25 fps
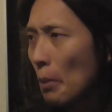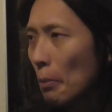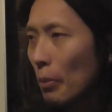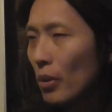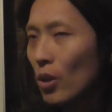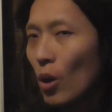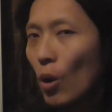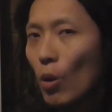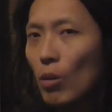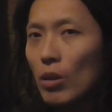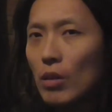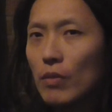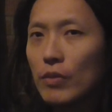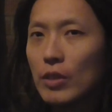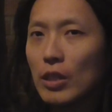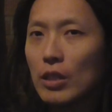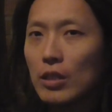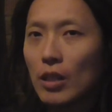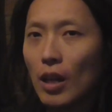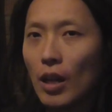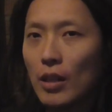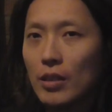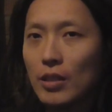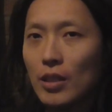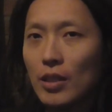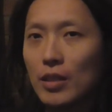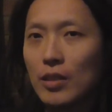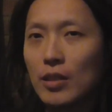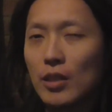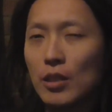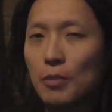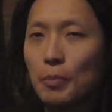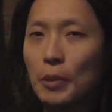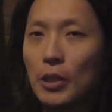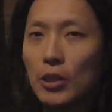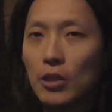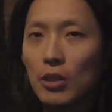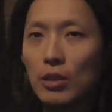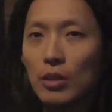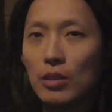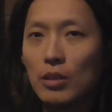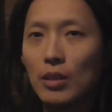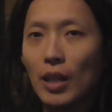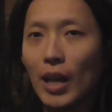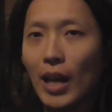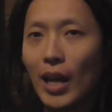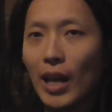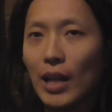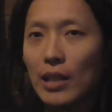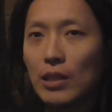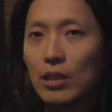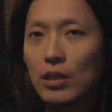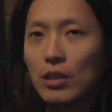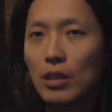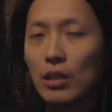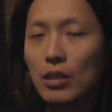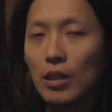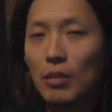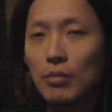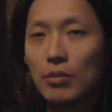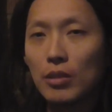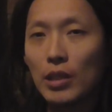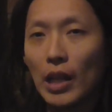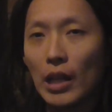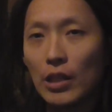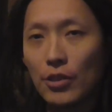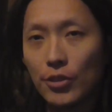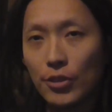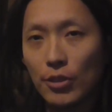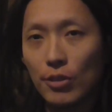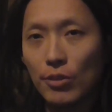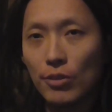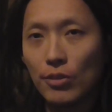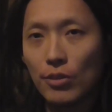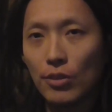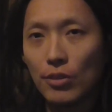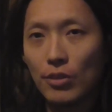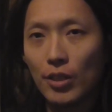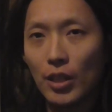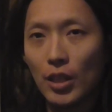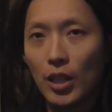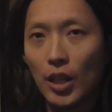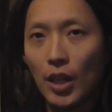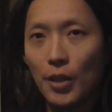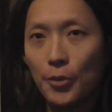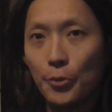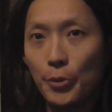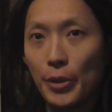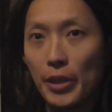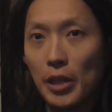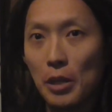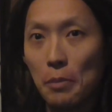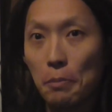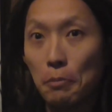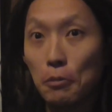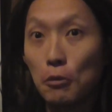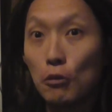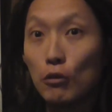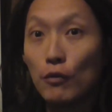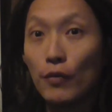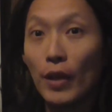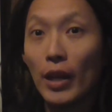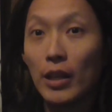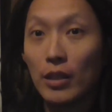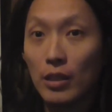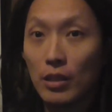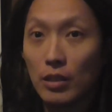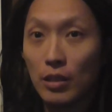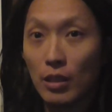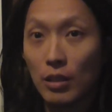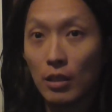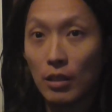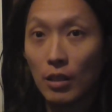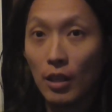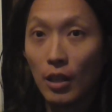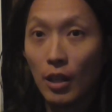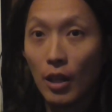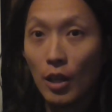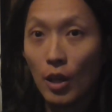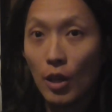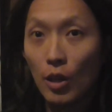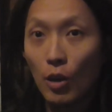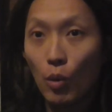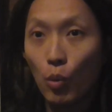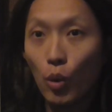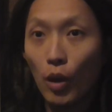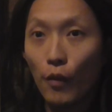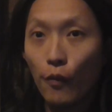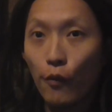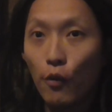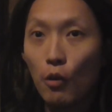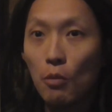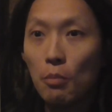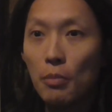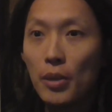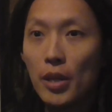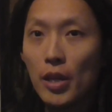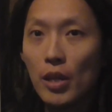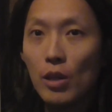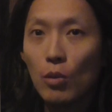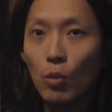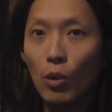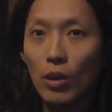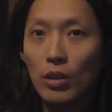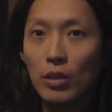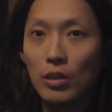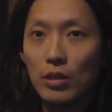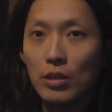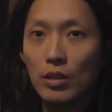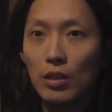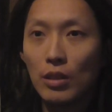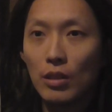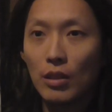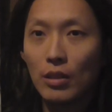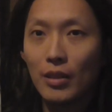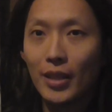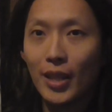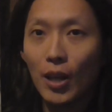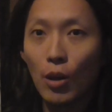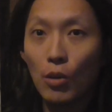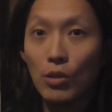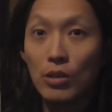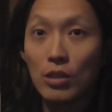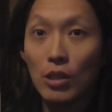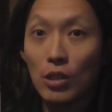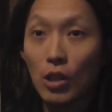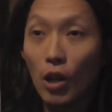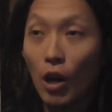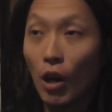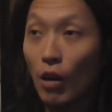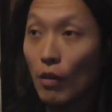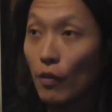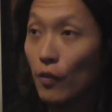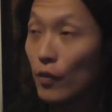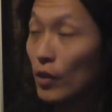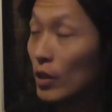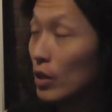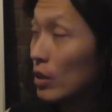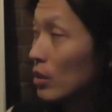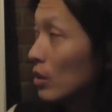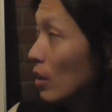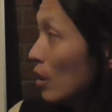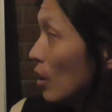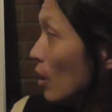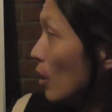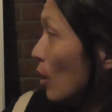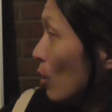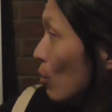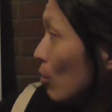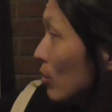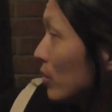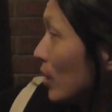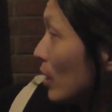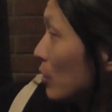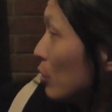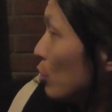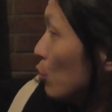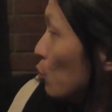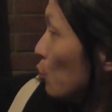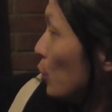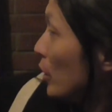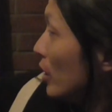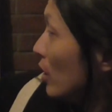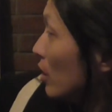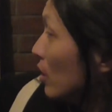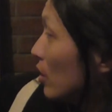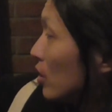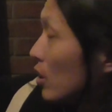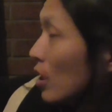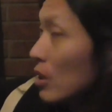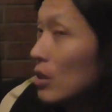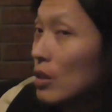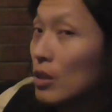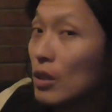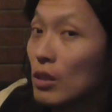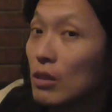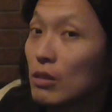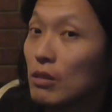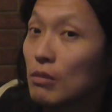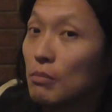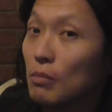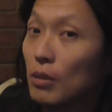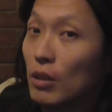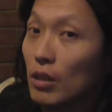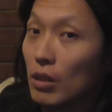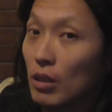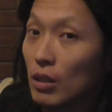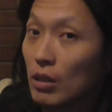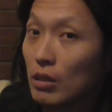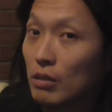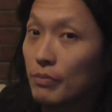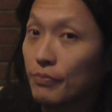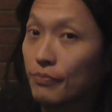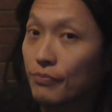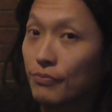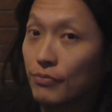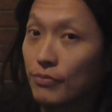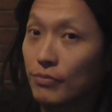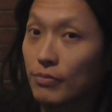But all of these are just suspicions and circumstantial, so they can't really prove anything. What for me was the nail in the coffin was actually reading Chen Xin's book.